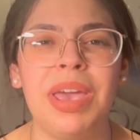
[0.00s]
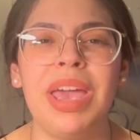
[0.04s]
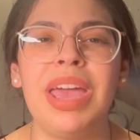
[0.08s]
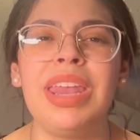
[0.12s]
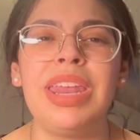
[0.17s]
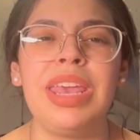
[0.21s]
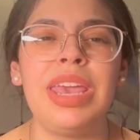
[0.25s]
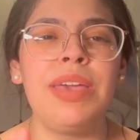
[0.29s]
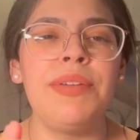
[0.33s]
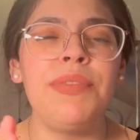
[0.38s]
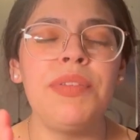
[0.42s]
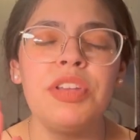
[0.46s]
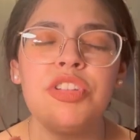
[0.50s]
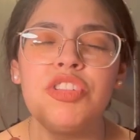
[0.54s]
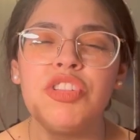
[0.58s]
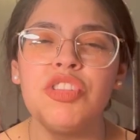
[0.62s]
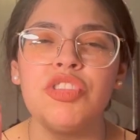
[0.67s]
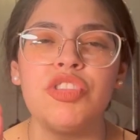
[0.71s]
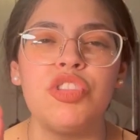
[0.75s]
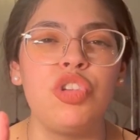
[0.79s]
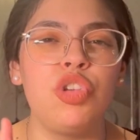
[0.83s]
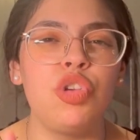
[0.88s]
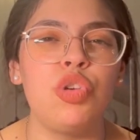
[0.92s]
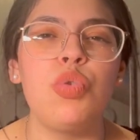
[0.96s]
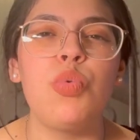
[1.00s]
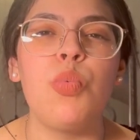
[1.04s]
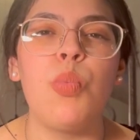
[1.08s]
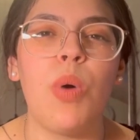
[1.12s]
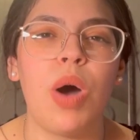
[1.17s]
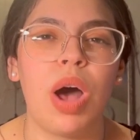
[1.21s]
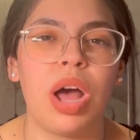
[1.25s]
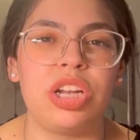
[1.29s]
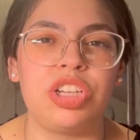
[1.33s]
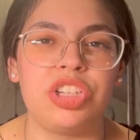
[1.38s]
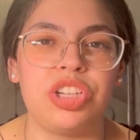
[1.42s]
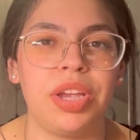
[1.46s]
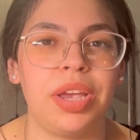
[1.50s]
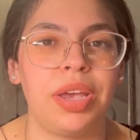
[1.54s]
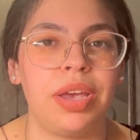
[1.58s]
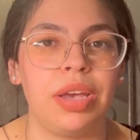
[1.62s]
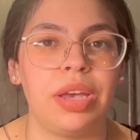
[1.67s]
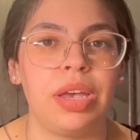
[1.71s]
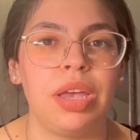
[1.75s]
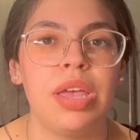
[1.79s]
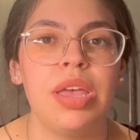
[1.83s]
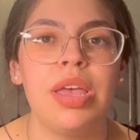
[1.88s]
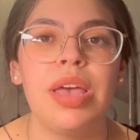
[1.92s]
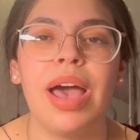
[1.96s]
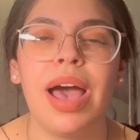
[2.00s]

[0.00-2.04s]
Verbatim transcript: And even just you watching,